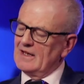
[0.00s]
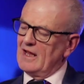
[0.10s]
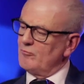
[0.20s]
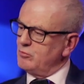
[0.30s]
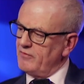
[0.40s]

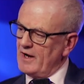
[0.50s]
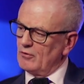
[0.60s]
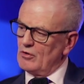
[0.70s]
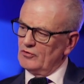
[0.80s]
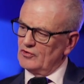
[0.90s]
have profound
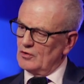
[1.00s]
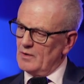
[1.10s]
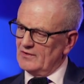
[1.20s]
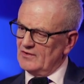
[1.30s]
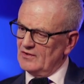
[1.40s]

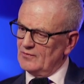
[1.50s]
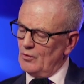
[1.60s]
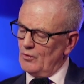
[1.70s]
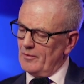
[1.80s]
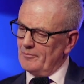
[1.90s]
consequences
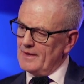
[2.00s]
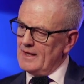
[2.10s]
for them.